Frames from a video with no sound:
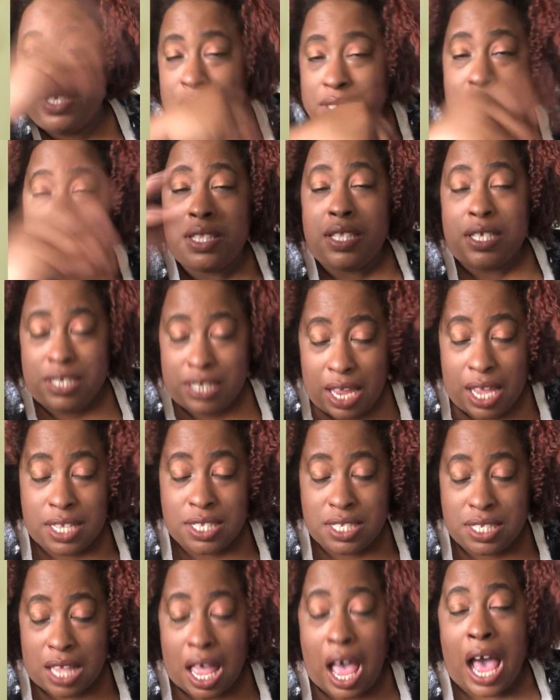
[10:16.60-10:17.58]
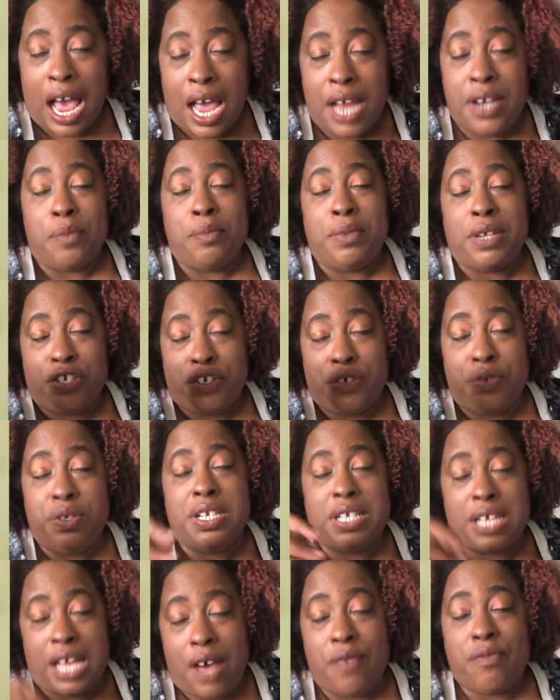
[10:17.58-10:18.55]
is the next item that you
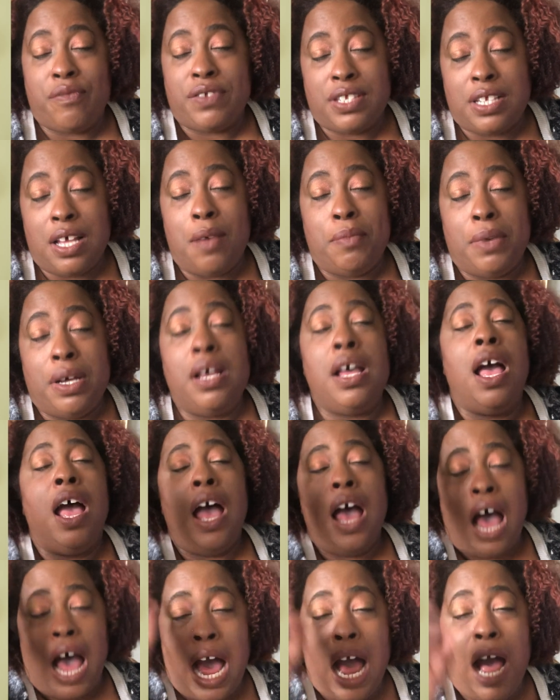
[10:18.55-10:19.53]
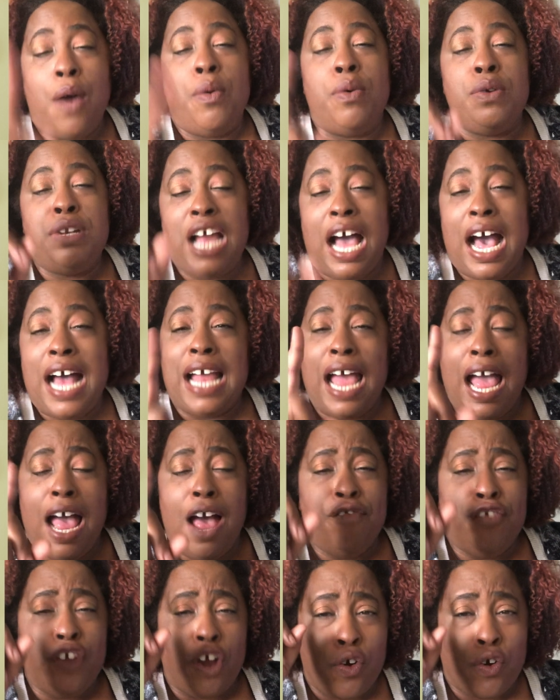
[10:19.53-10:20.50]
need to have for summer. I will not
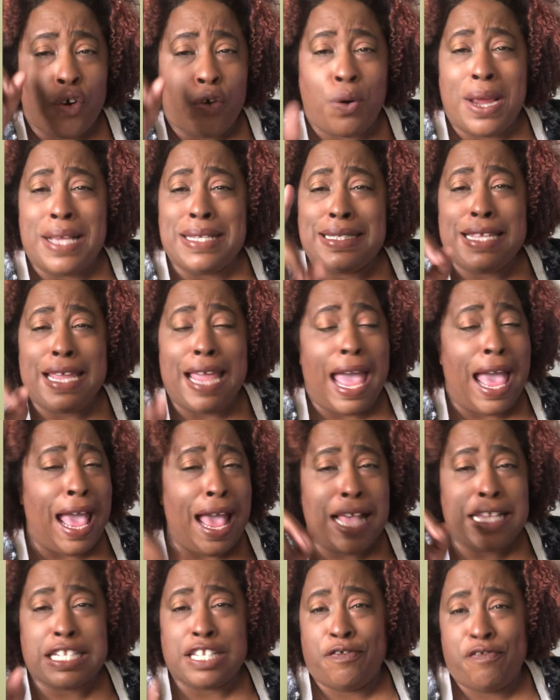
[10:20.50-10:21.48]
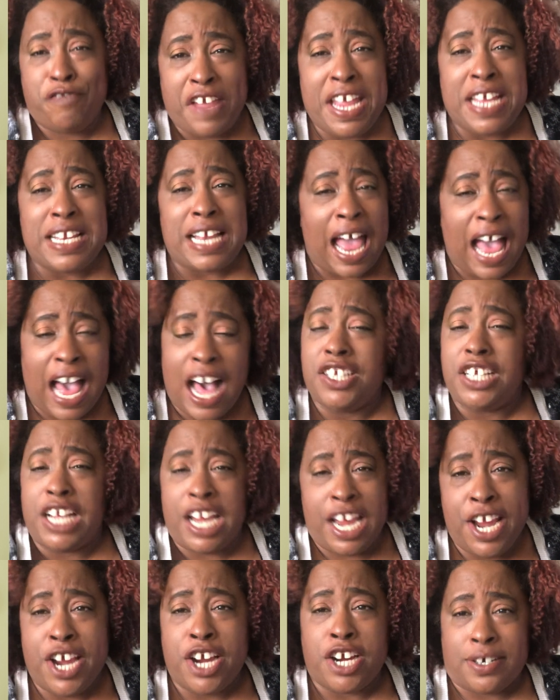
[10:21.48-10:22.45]
have your crusty ass feet out
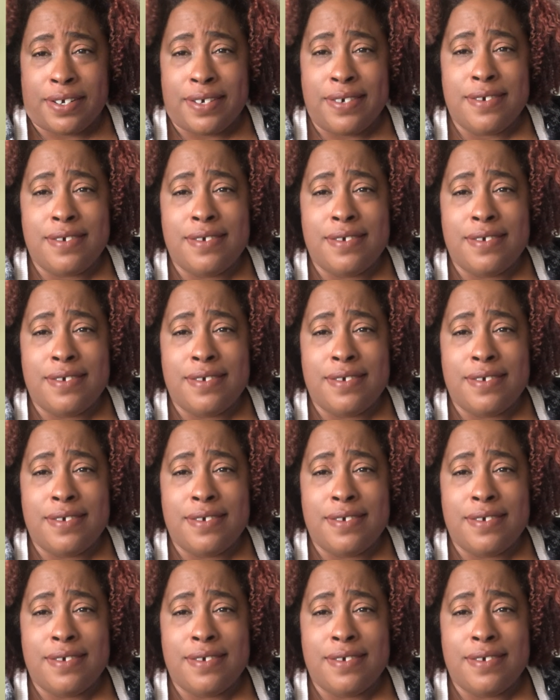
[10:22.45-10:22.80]
here.